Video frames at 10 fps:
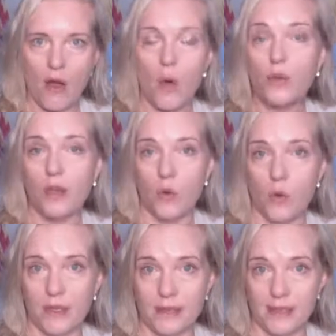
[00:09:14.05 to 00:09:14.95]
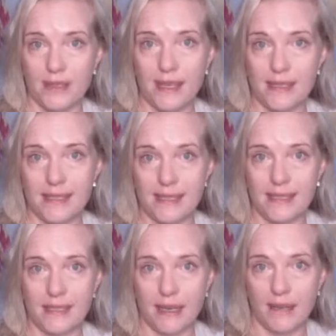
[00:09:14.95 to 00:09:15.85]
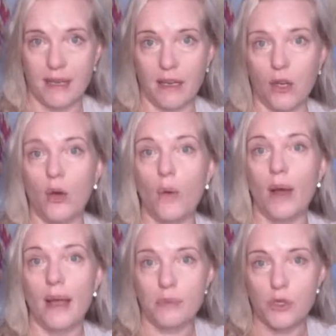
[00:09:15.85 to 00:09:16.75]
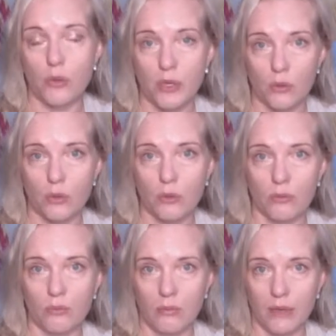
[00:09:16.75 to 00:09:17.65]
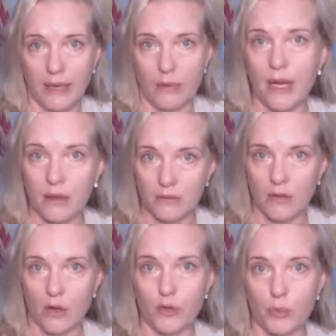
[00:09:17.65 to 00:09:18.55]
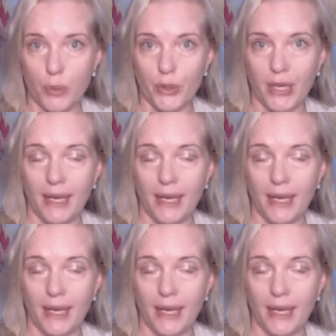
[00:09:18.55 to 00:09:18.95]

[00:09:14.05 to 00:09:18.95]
all the organs that sit in that lower abdominal area of your body.